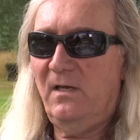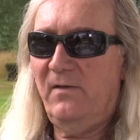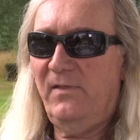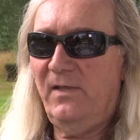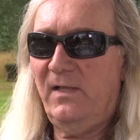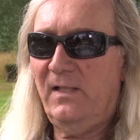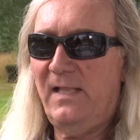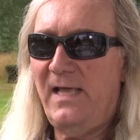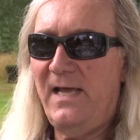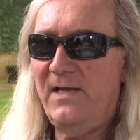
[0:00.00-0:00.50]

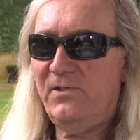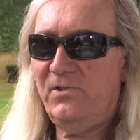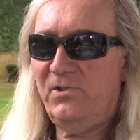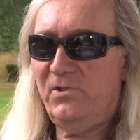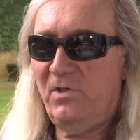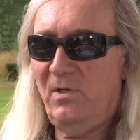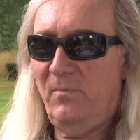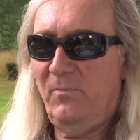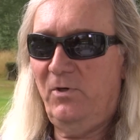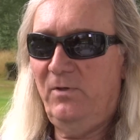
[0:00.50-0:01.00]
think last
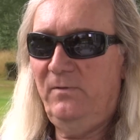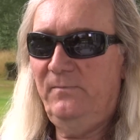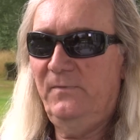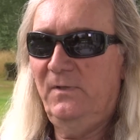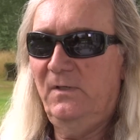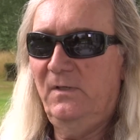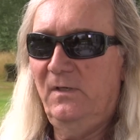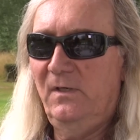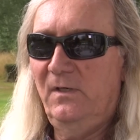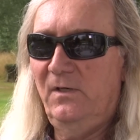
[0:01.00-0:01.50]
summer,
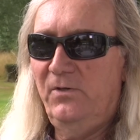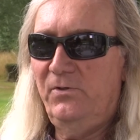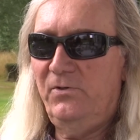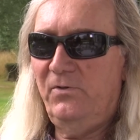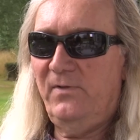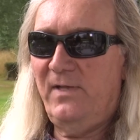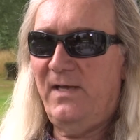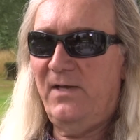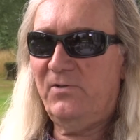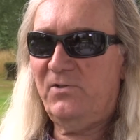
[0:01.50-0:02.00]

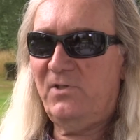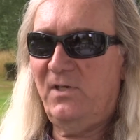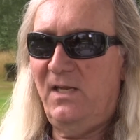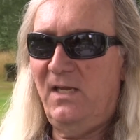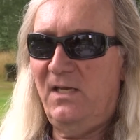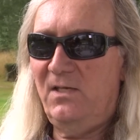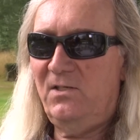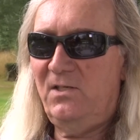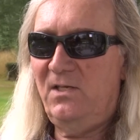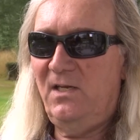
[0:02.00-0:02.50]

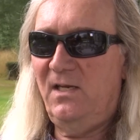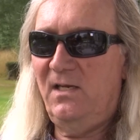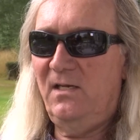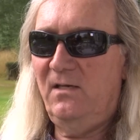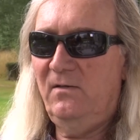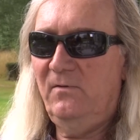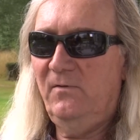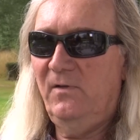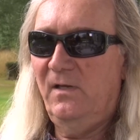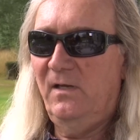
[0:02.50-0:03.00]

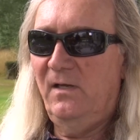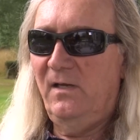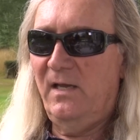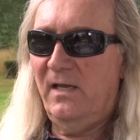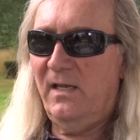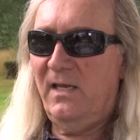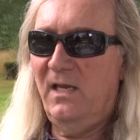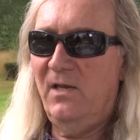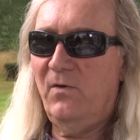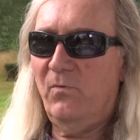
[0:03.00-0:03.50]
2018,
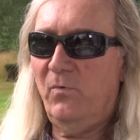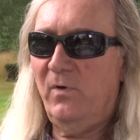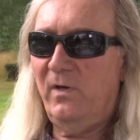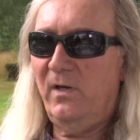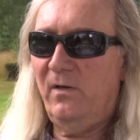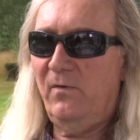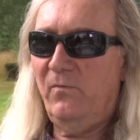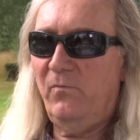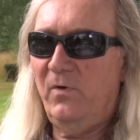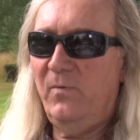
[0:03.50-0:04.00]
again,
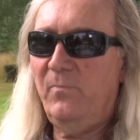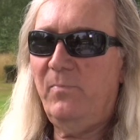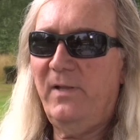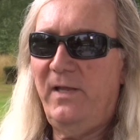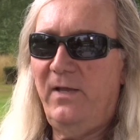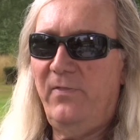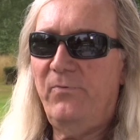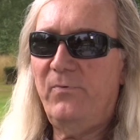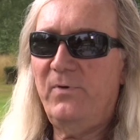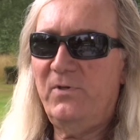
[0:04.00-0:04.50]
we
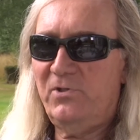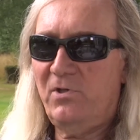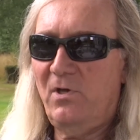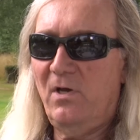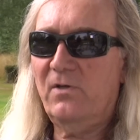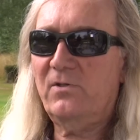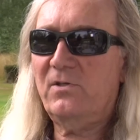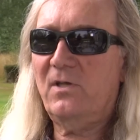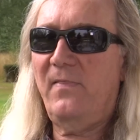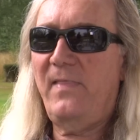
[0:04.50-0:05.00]
played 3
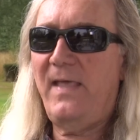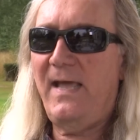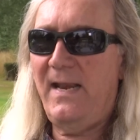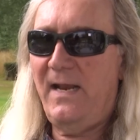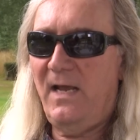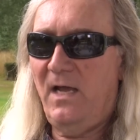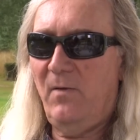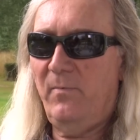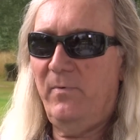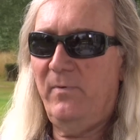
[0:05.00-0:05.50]
songs on that
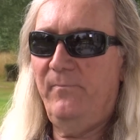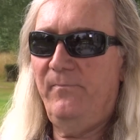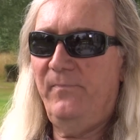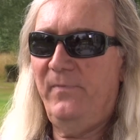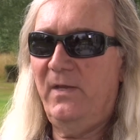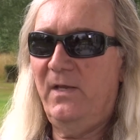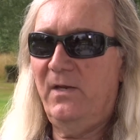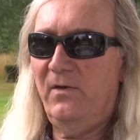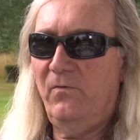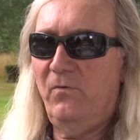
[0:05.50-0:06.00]
album
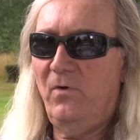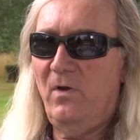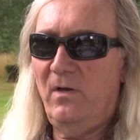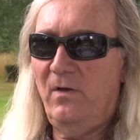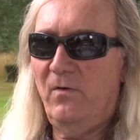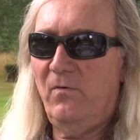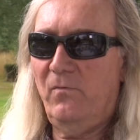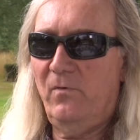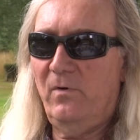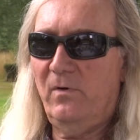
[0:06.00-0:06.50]
and
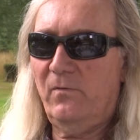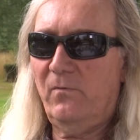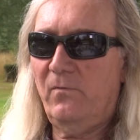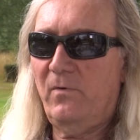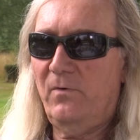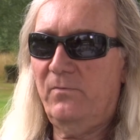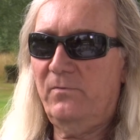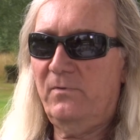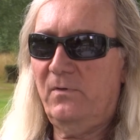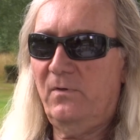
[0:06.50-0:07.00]

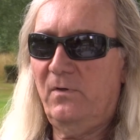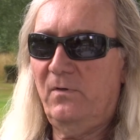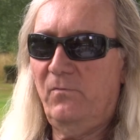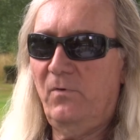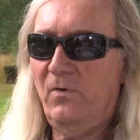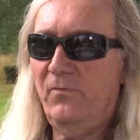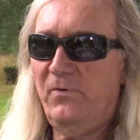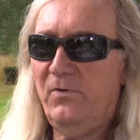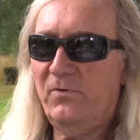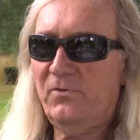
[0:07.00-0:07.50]
wrote
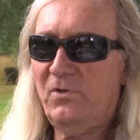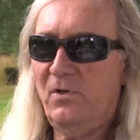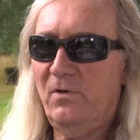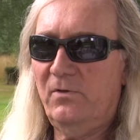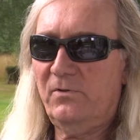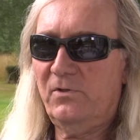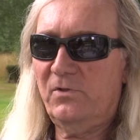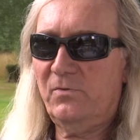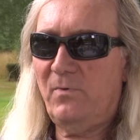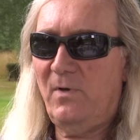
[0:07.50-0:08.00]
those
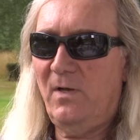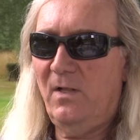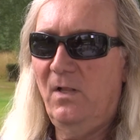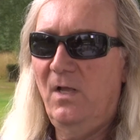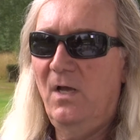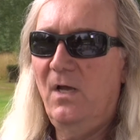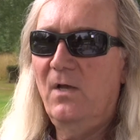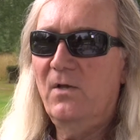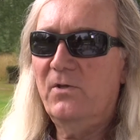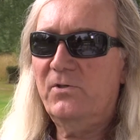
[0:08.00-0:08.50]
songs as well.
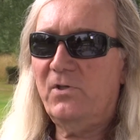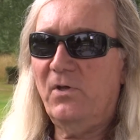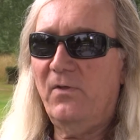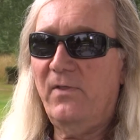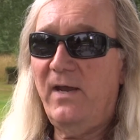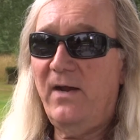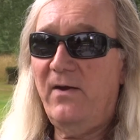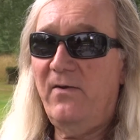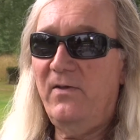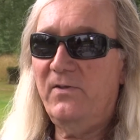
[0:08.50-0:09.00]
So
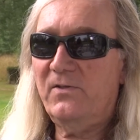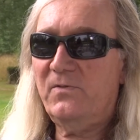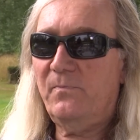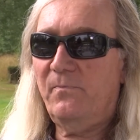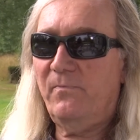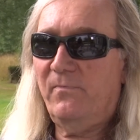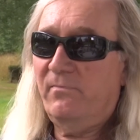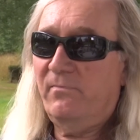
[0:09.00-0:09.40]
there has